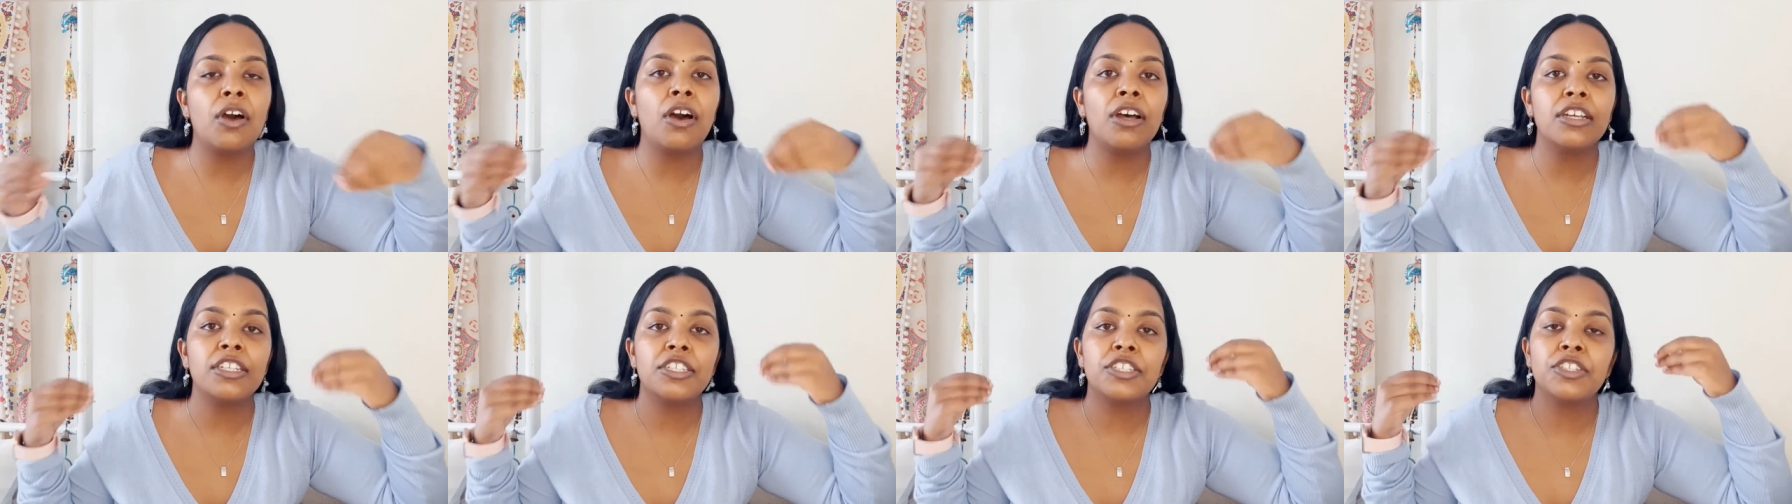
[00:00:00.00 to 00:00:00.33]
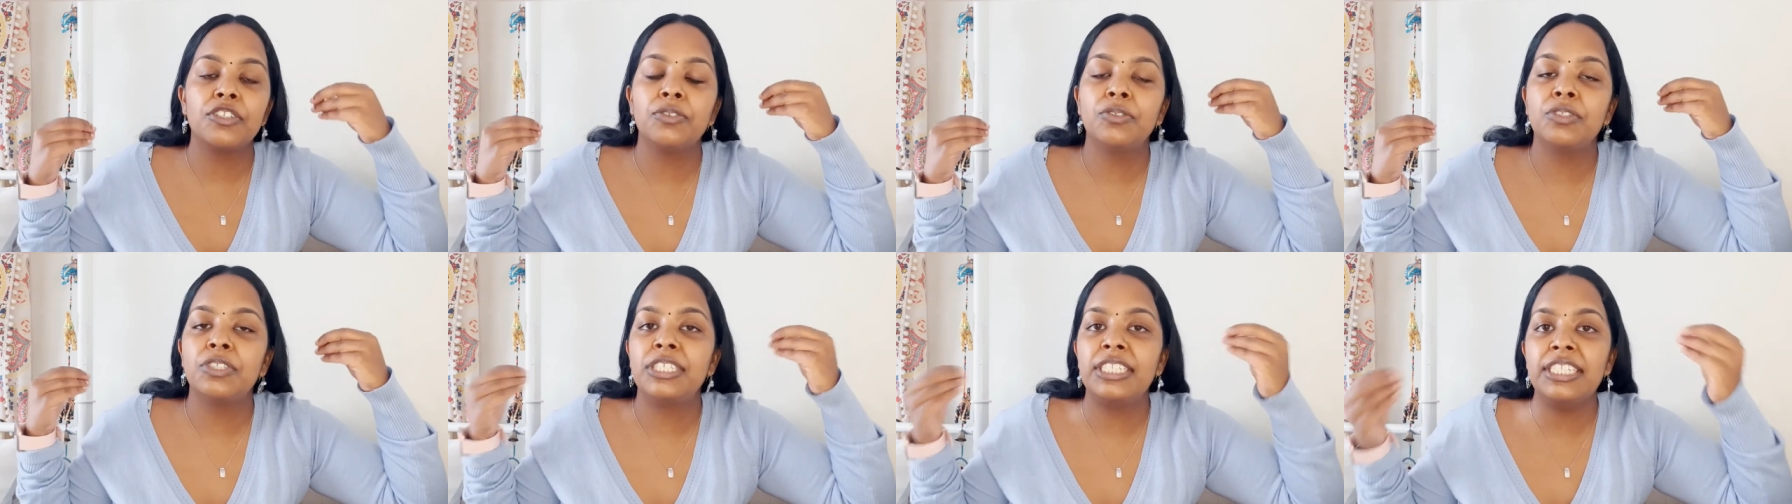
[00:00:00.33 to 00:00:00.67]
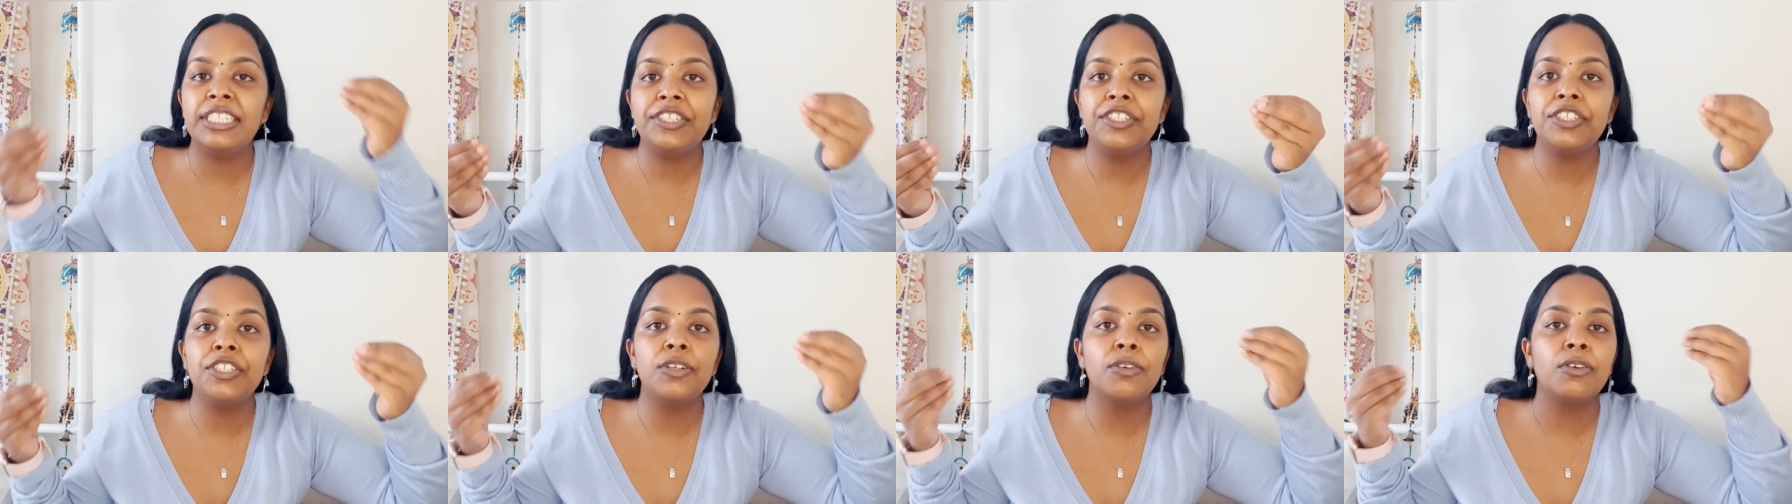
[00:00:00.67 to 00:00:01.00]
ask your
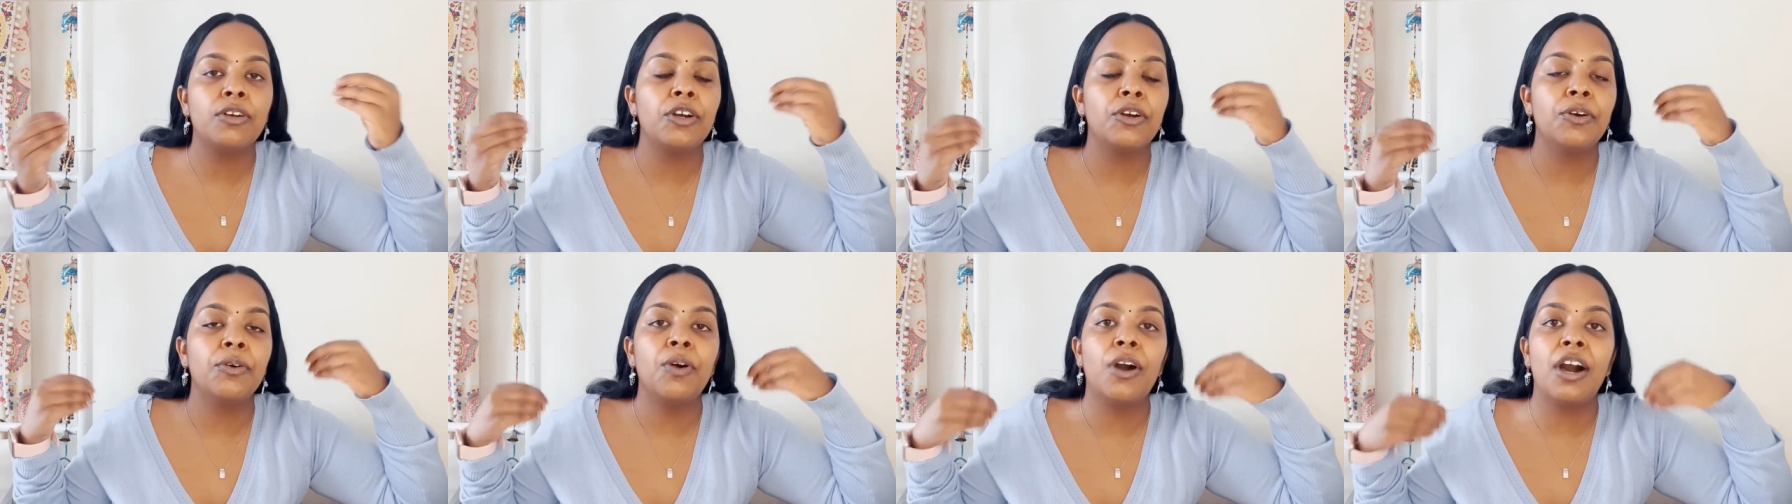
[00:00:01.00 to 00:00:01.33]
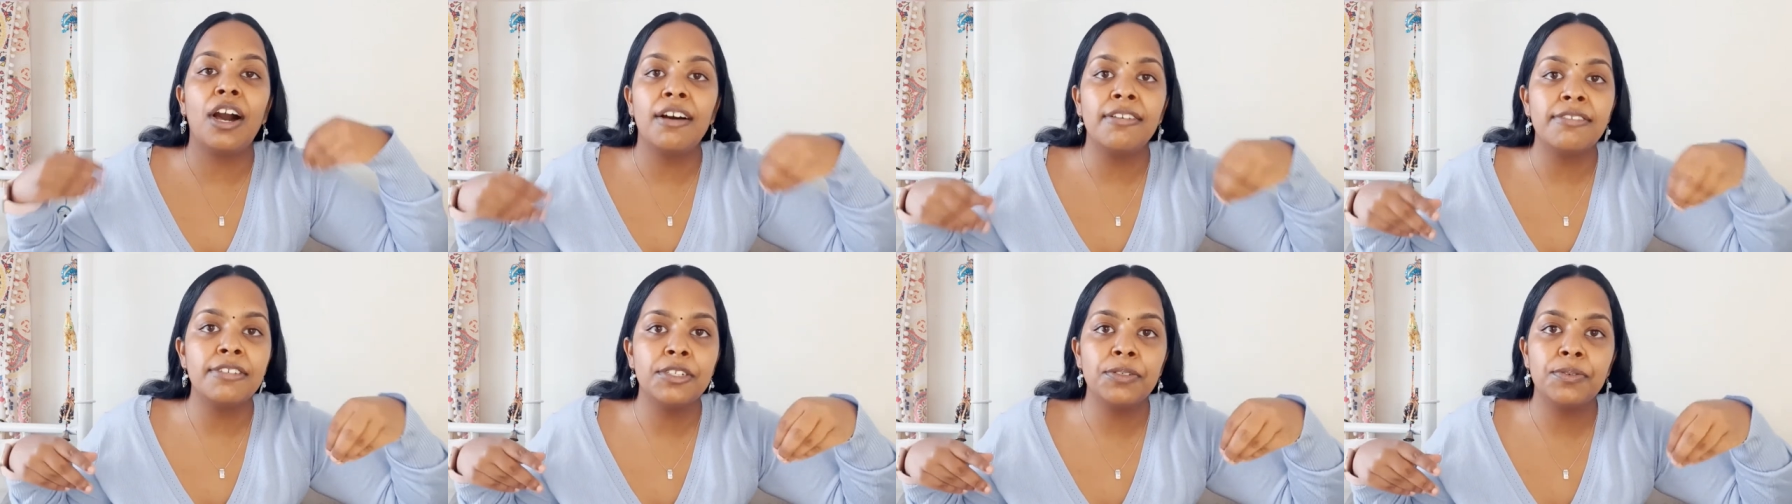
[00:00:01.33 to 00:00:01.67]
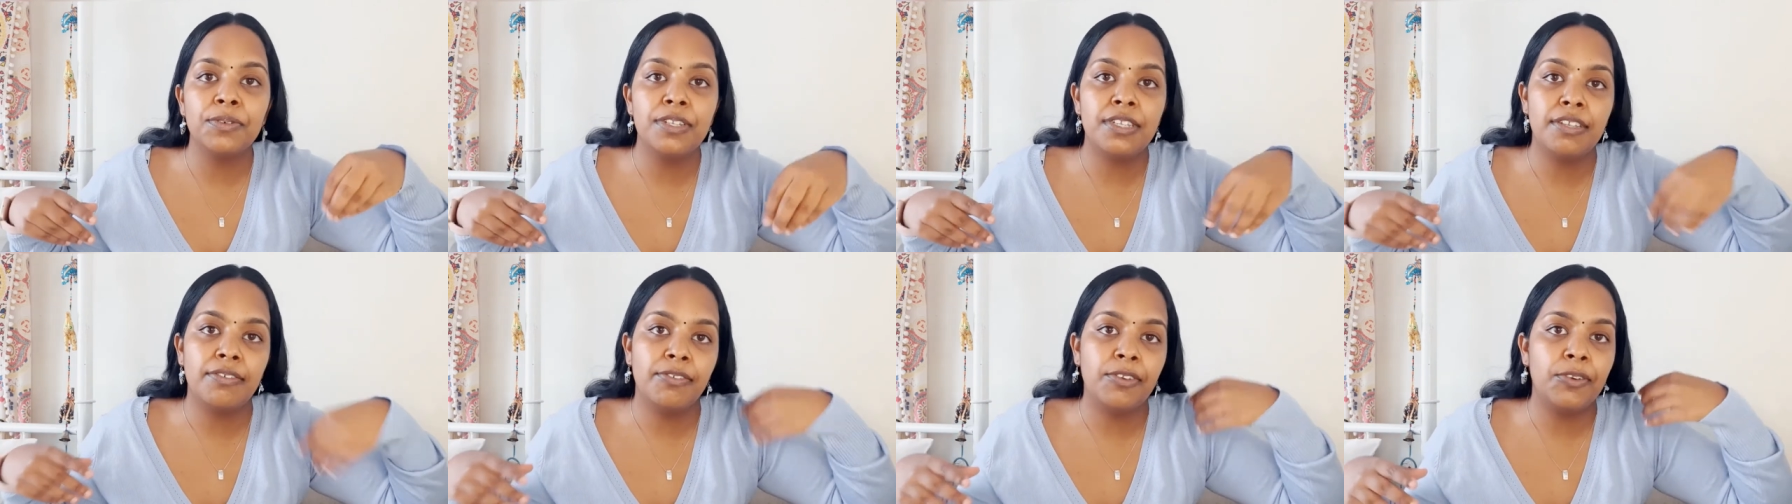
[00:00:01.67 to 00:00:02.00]
teacher go
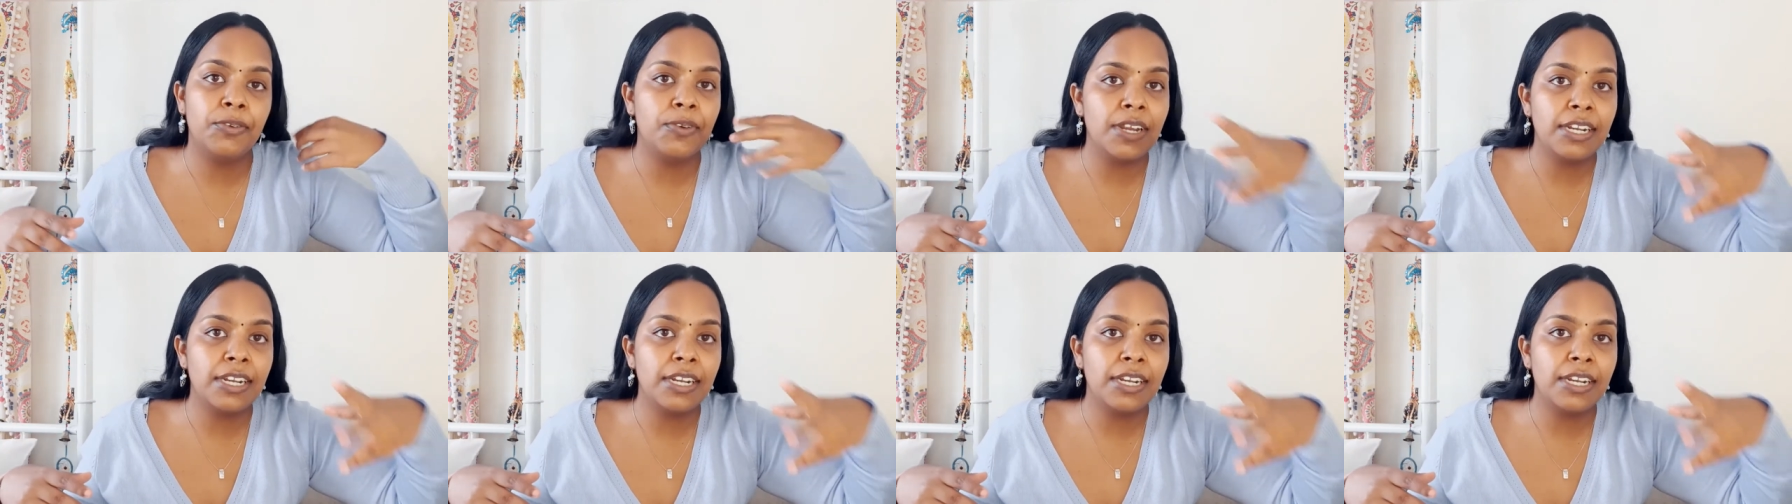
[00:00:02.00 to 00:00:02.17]
afterwards if you're